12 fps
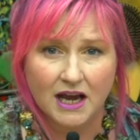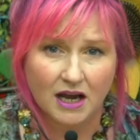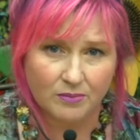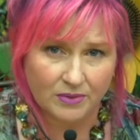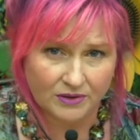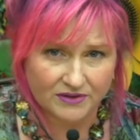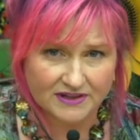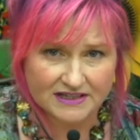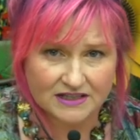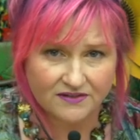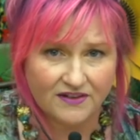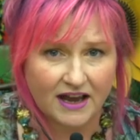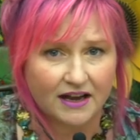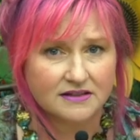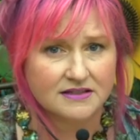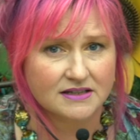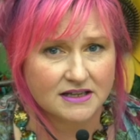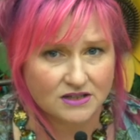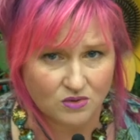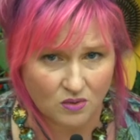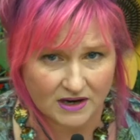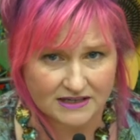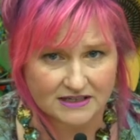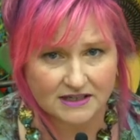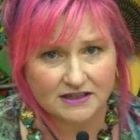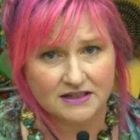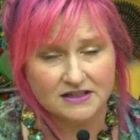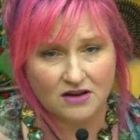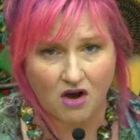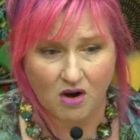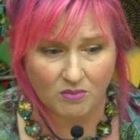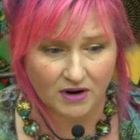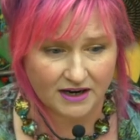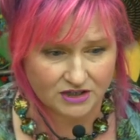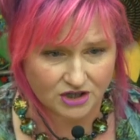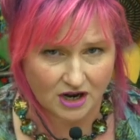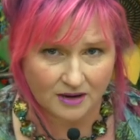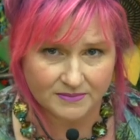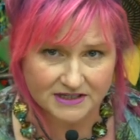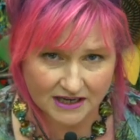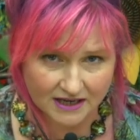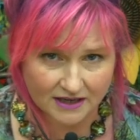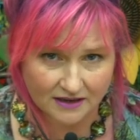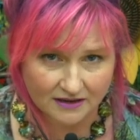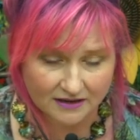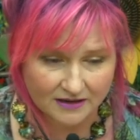And both of these effects is going to get this ombre job done.